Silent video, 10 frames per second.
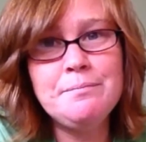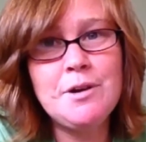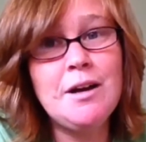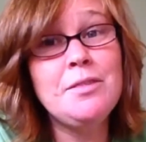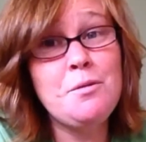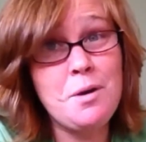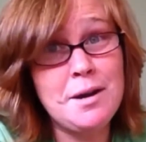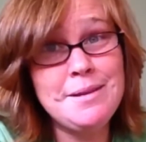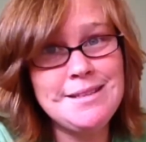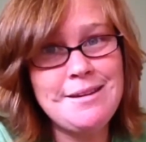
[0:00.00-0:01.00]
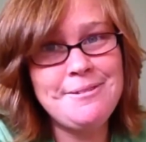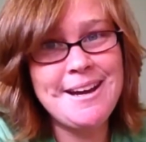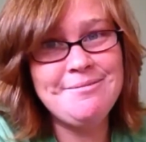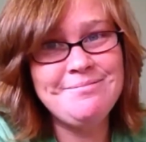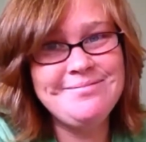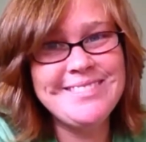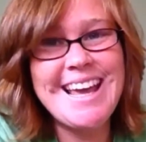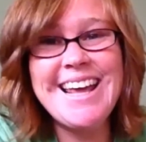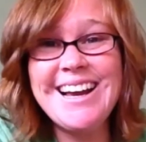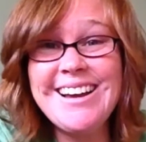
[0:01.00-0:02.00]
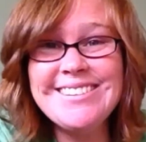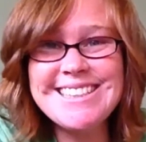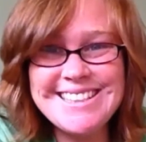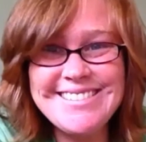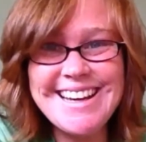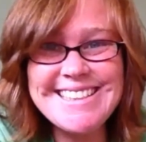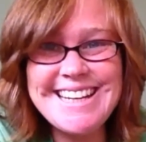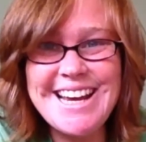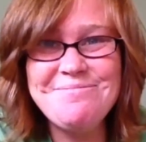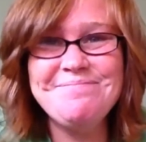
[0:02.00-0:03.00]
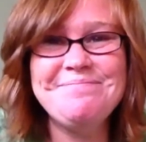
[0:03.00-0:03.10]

well, the wannabe Zen Wahm, and I will see you next time.